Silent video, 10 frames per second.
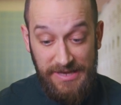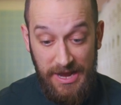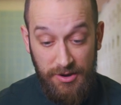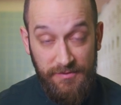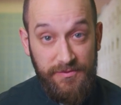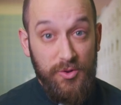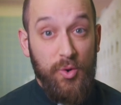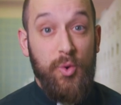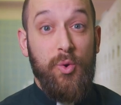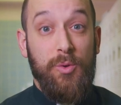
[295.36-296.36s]
caring for the
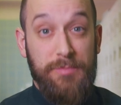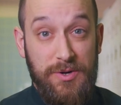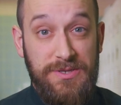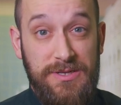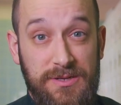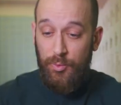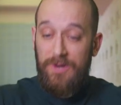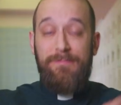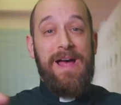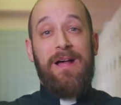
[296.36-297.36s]
whole person. The
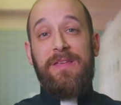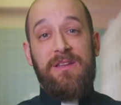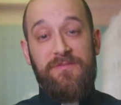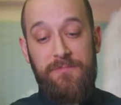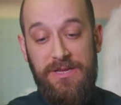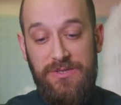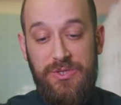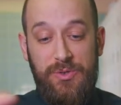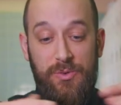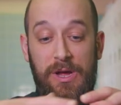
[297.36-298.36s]
word palliative
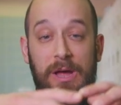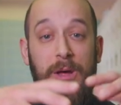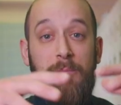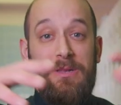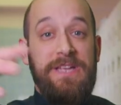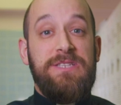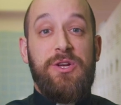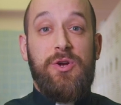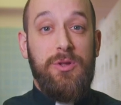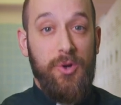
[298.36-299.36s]
means to place
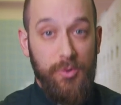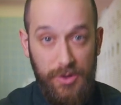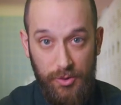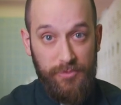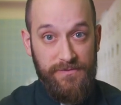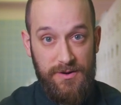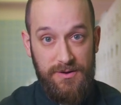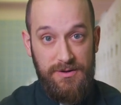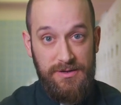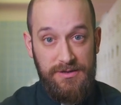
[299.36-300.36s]
a cloak
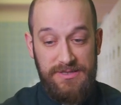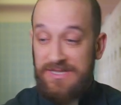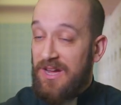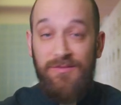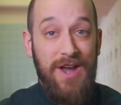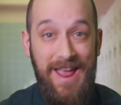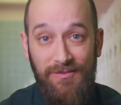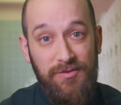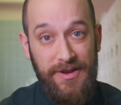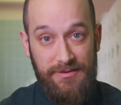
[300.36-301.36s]
over. It's to cover
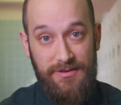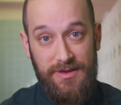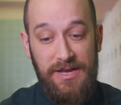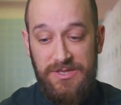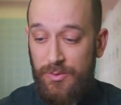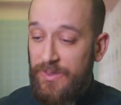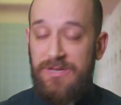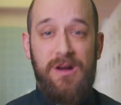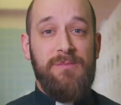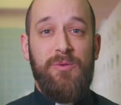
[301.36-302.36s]
everything. And so when we
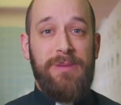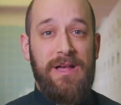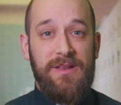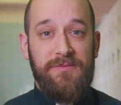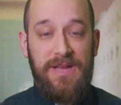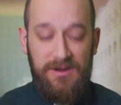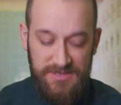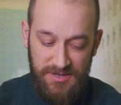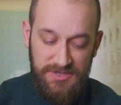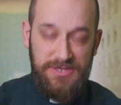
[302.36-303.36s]
talk about palliative care,
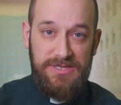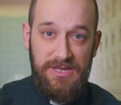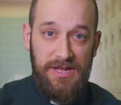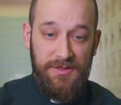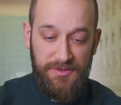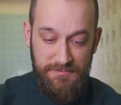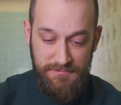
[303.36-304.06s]
it's not just the